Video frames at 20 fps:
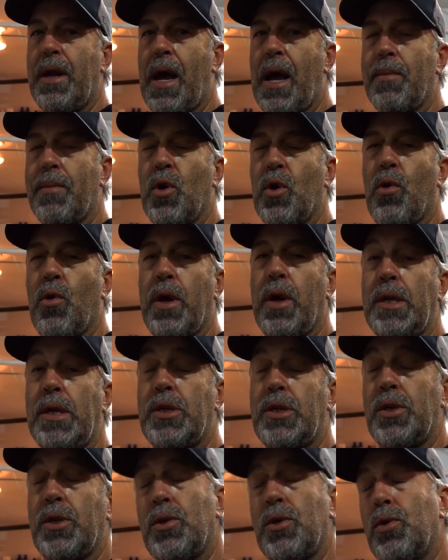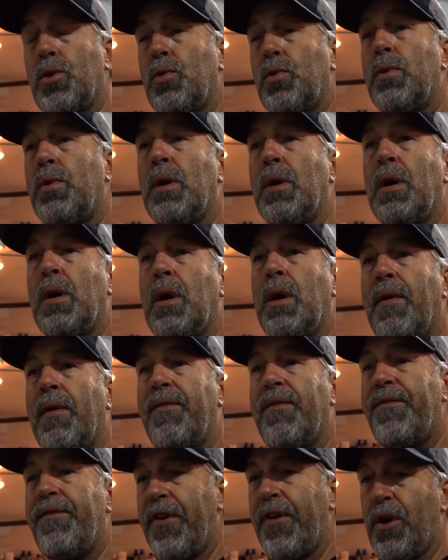I'm going to
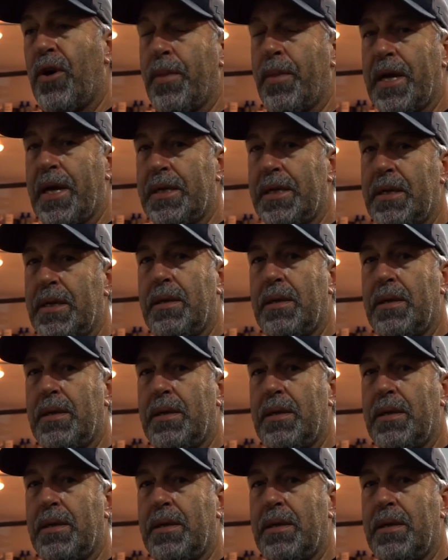film it.